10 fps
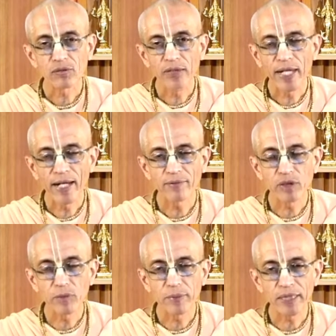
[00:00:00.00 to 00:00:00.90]
we
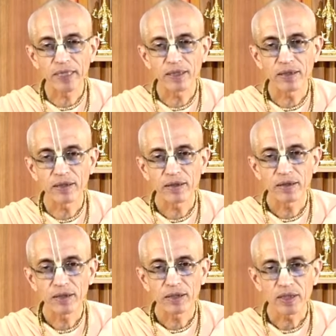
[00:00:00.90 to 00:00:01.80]
have to be
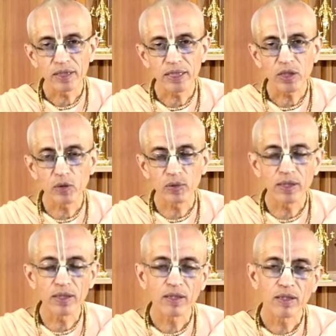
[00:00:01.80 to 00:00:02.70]

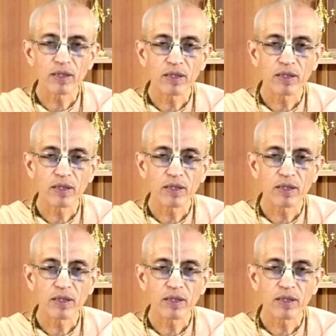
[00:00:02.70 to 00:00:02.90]
equal